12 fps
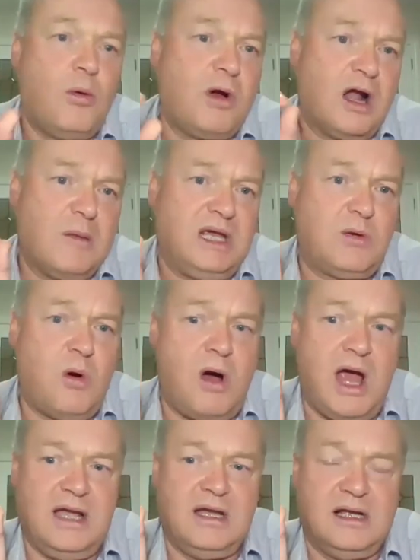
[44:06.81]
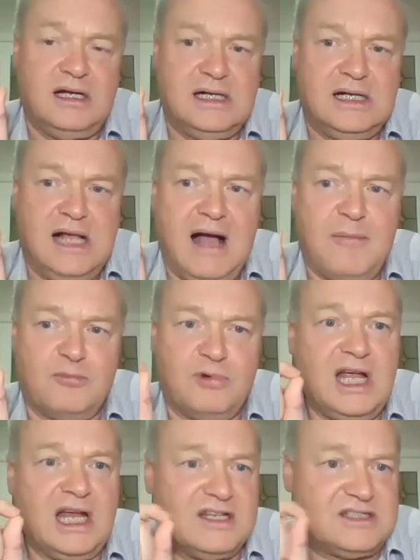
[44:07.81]
We've got to be quite
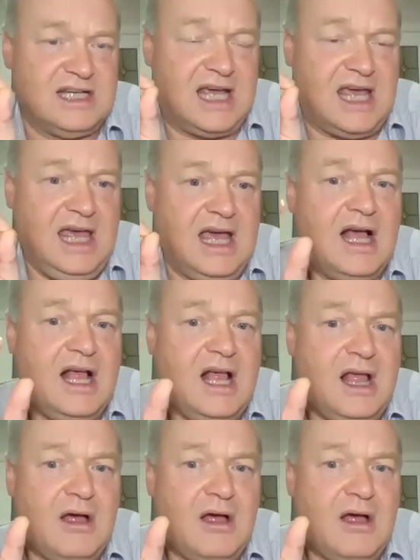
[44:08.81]
realistic here.